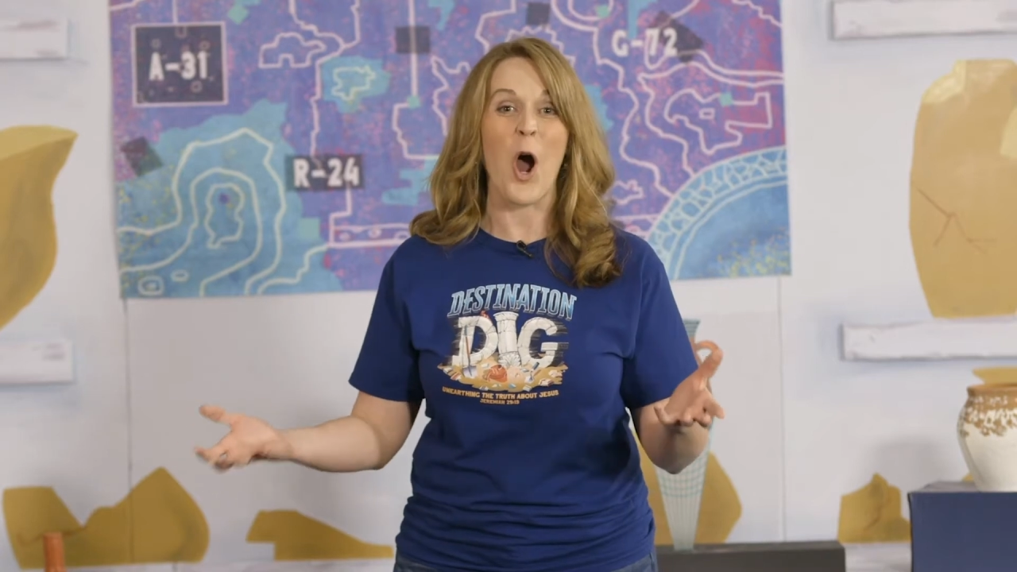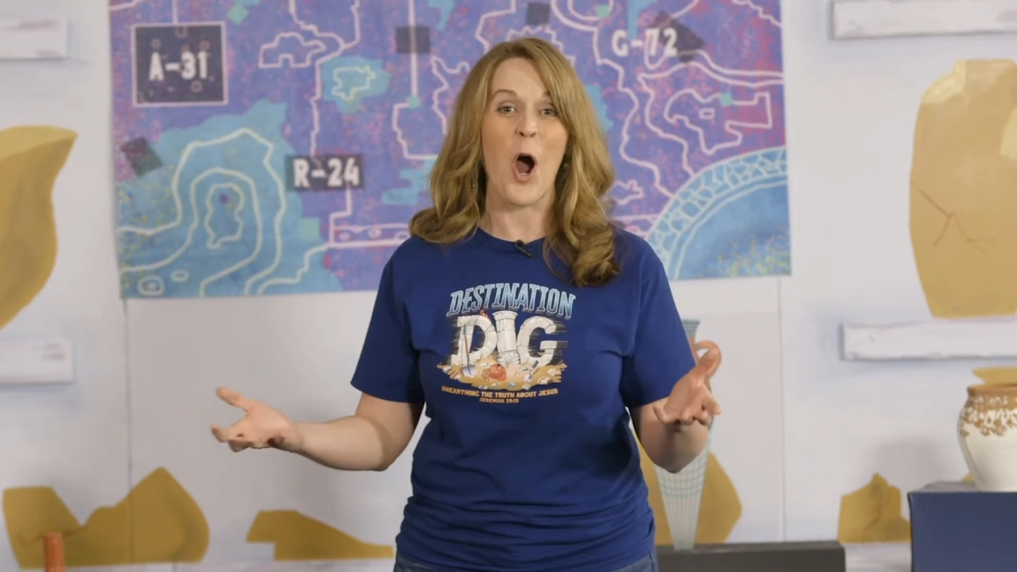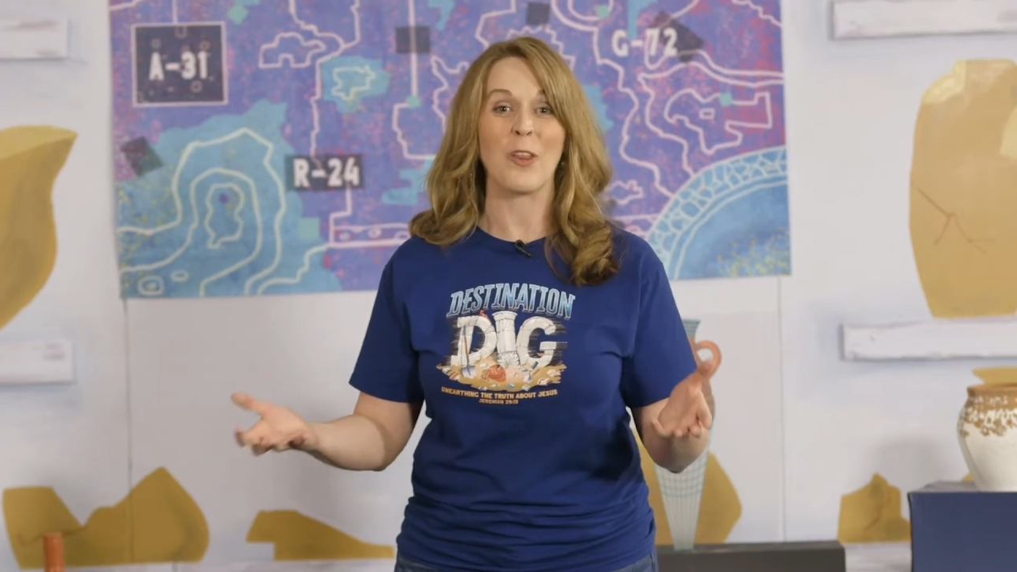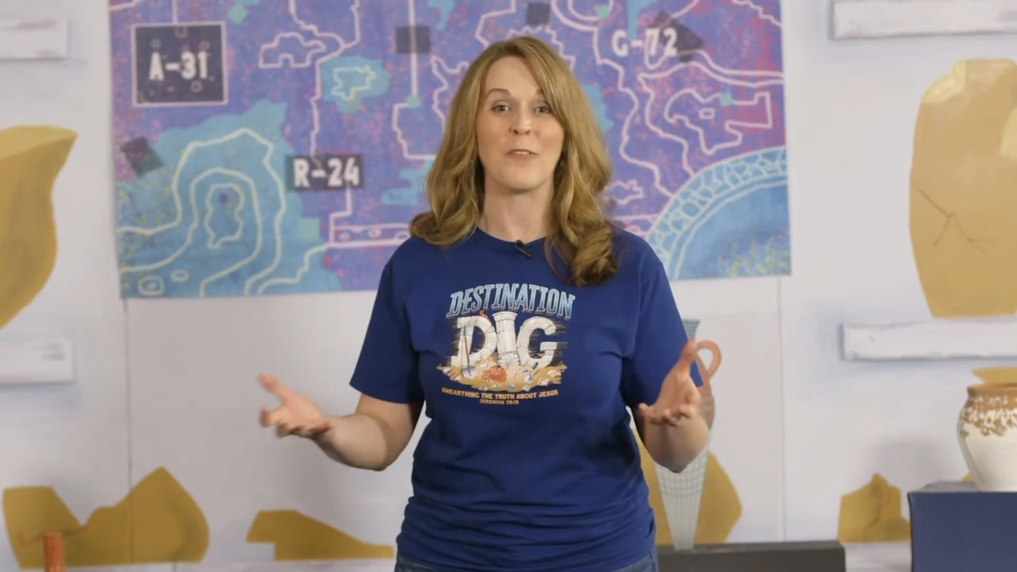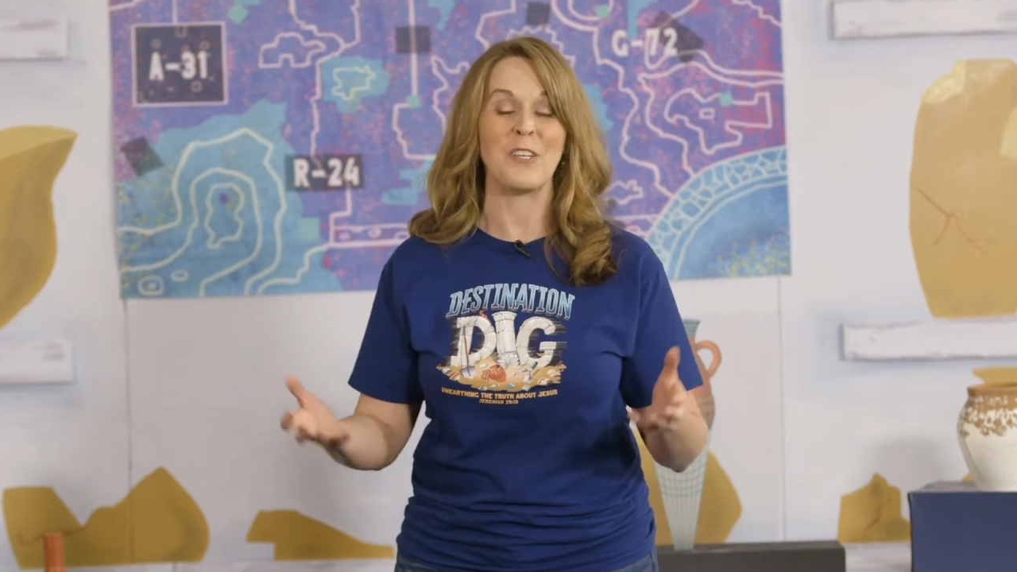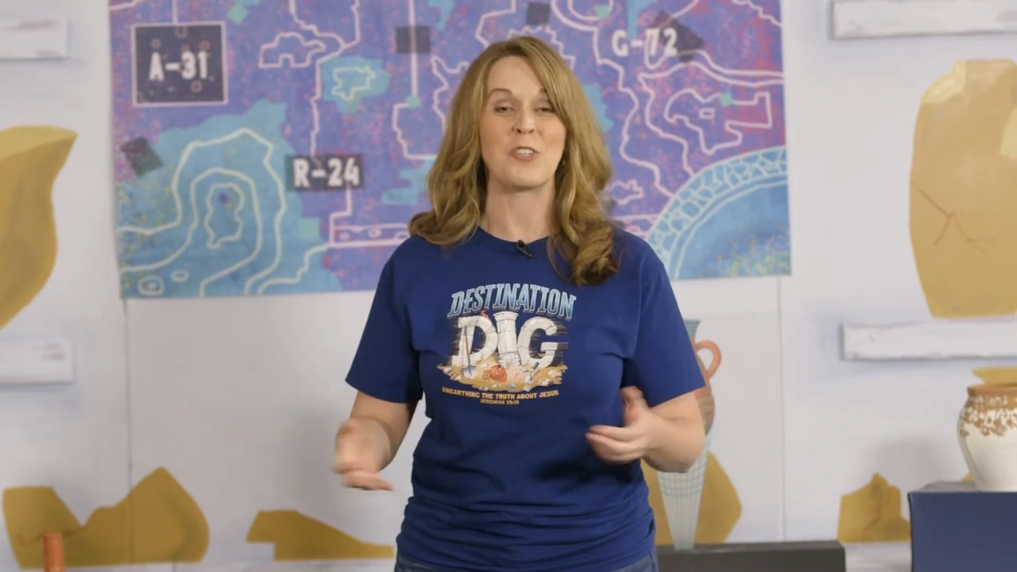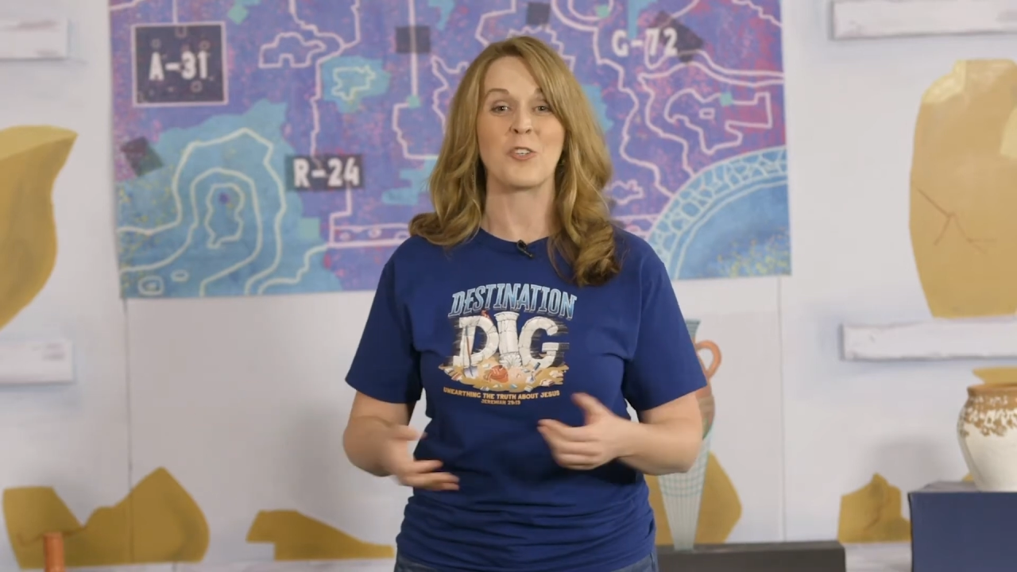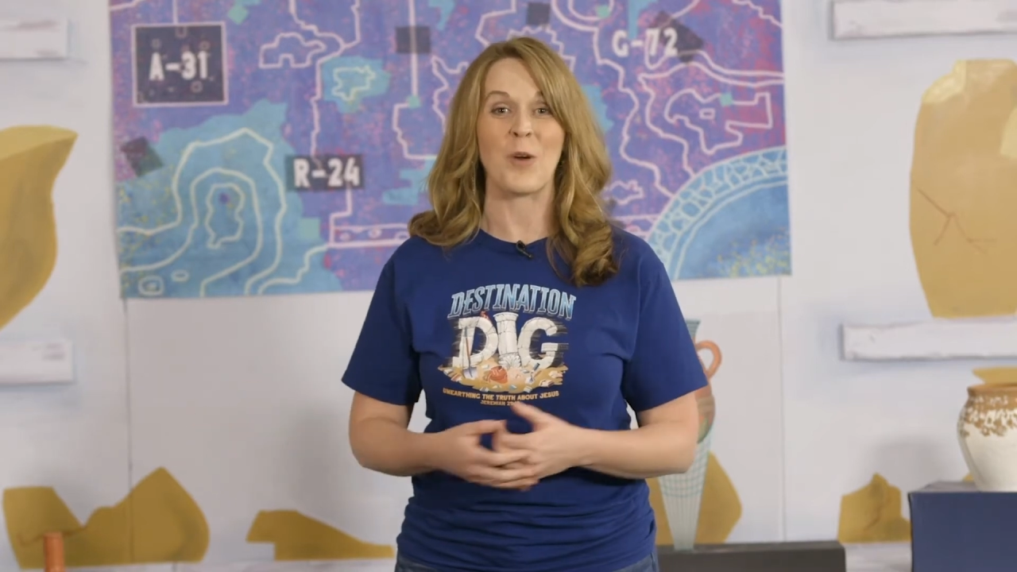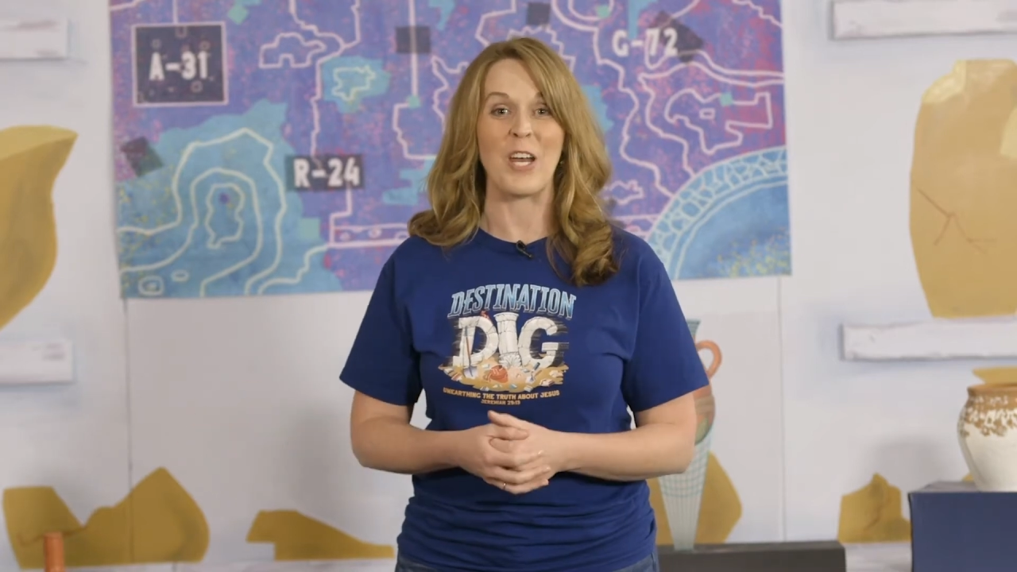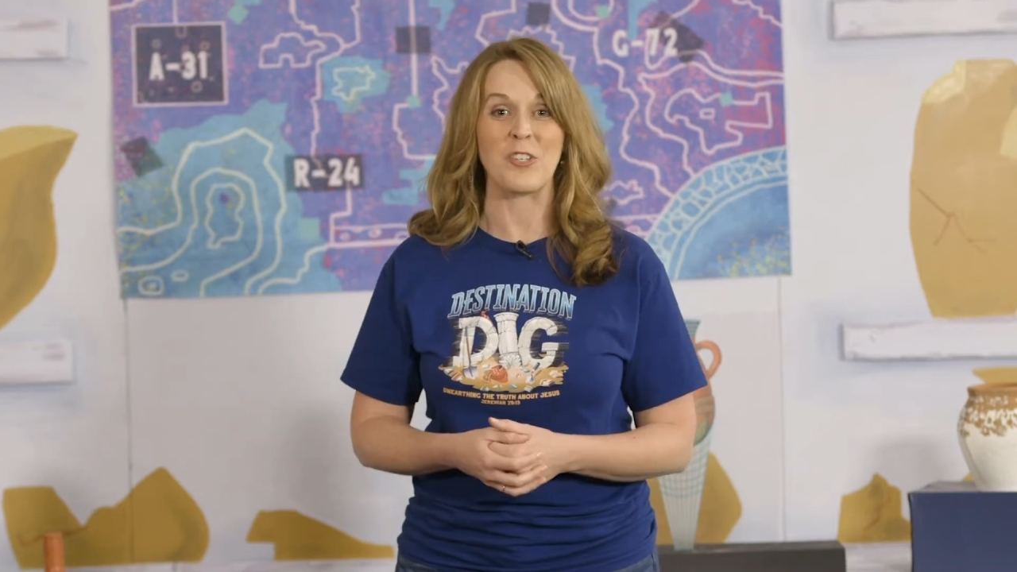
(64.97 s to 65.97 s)
all of these
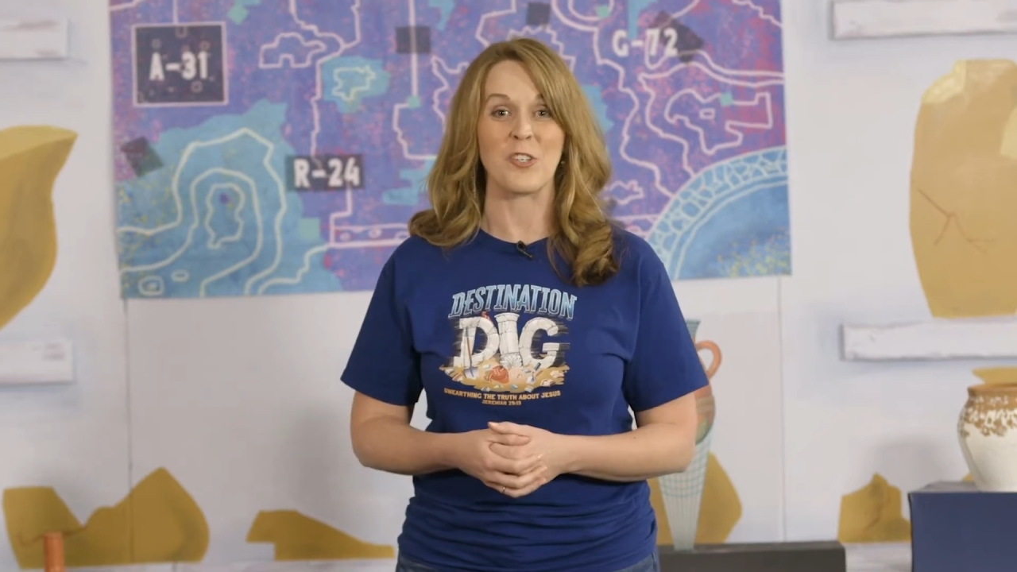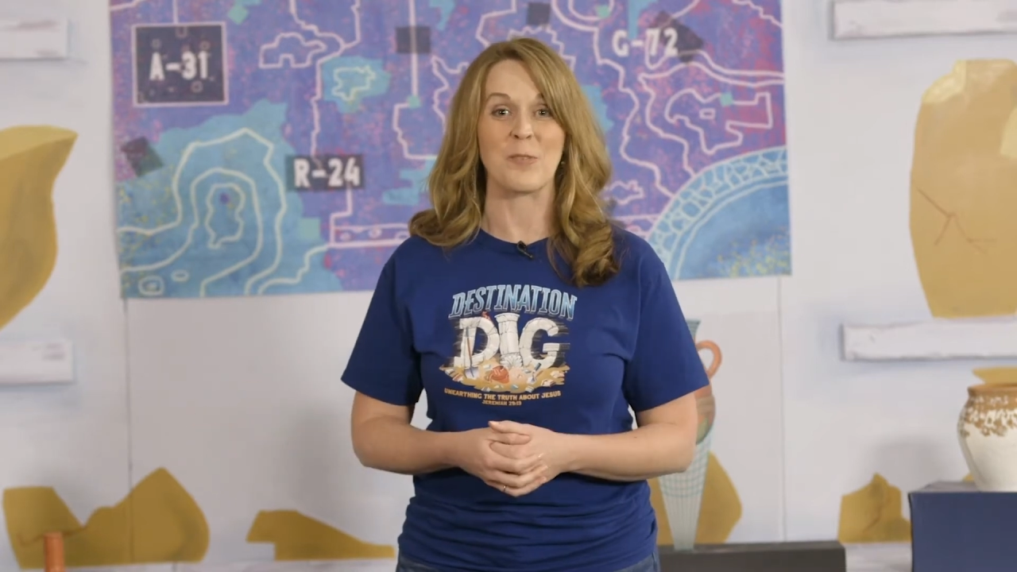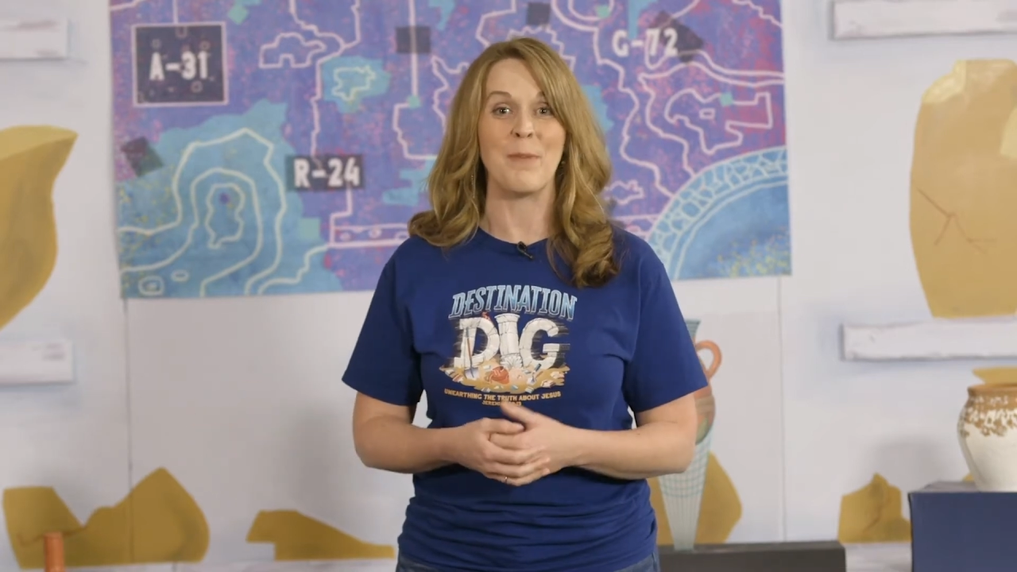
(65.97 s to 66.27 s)
treasures